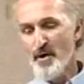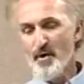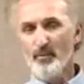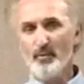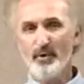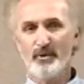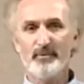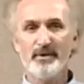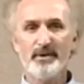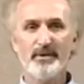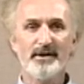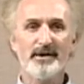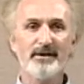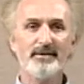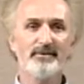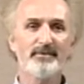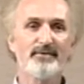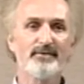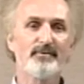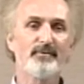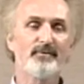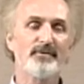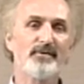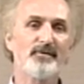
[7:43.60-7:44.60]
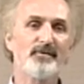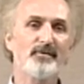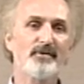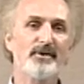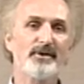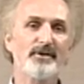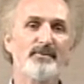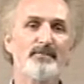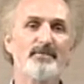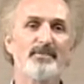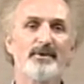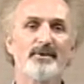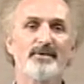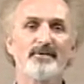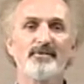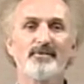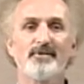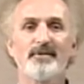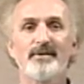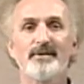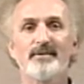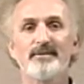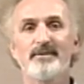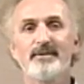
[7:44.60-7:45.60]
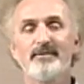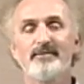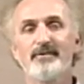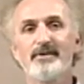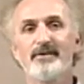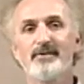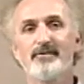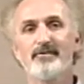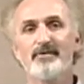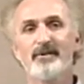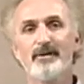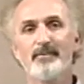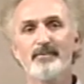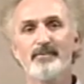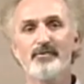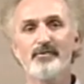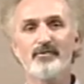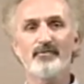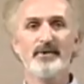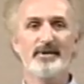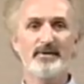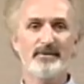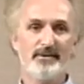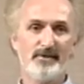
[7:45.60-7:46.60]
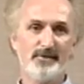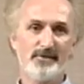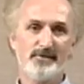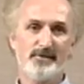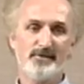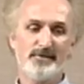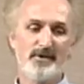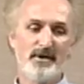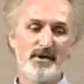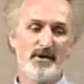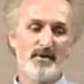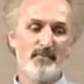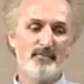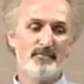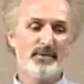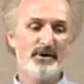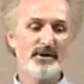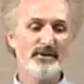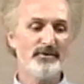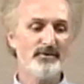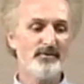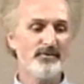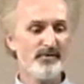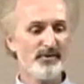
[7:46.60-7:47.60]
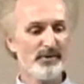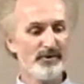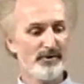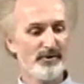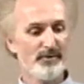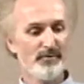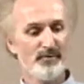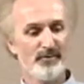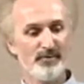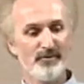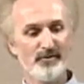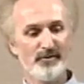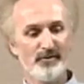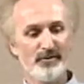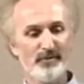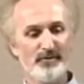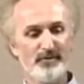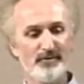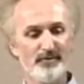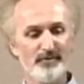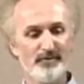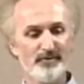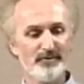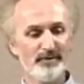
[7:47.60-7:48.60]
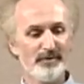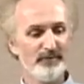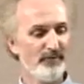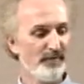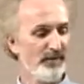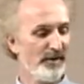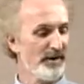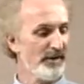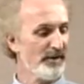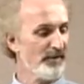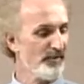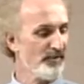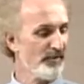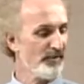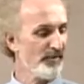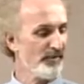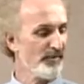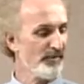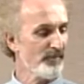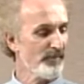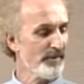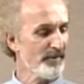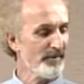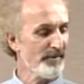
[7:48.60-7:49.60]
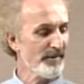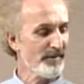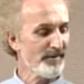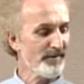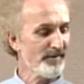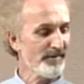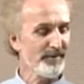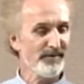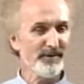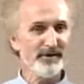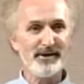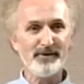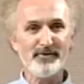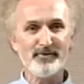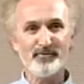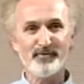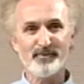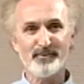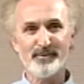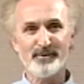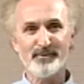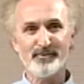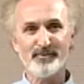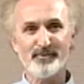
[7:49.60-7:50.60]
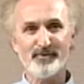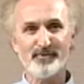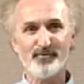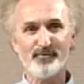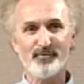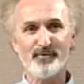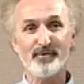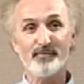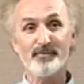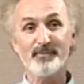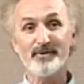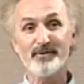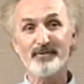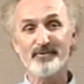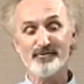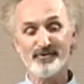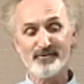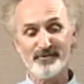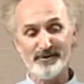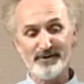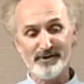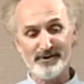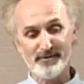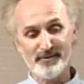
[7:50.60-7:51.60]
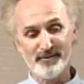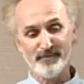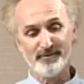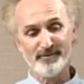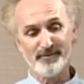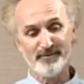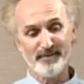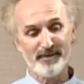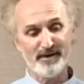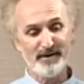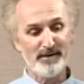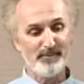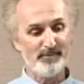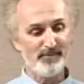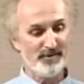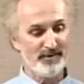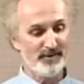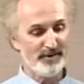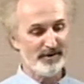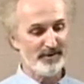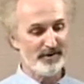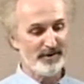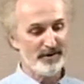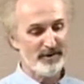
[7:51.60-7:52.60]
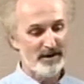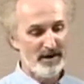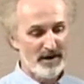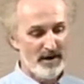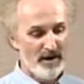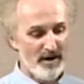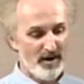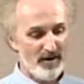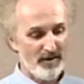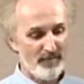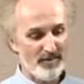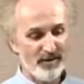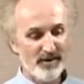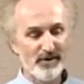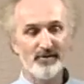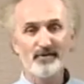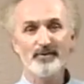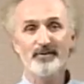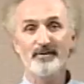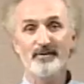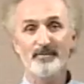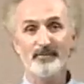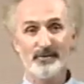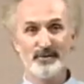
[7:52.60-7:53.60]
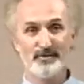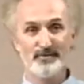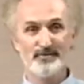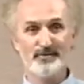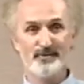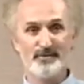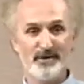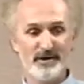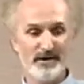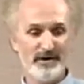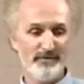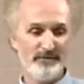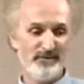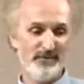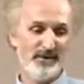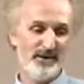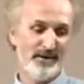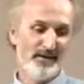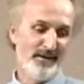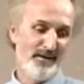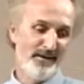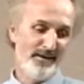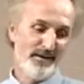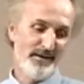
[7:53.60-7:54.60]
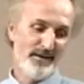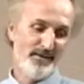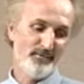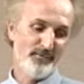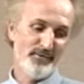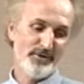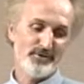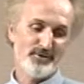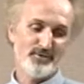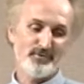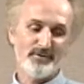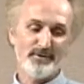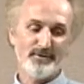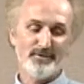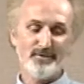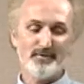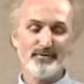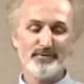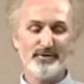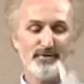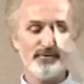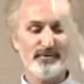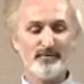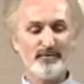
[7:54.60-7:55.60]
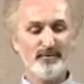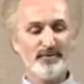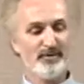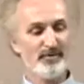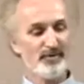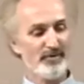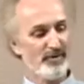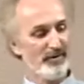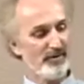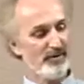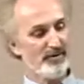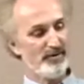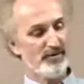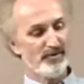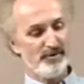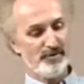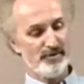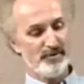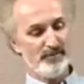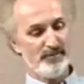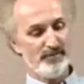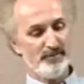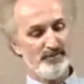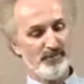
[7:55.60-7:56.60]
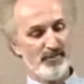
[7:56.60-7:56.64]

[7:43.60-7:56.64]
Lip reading: What we like to do in the second part of this activity is demonstrate this by using, of course, a certain device. This can be done in the classroom, of course, with a meter stick or with tapes that are basically measured off. And what you would do, of course, is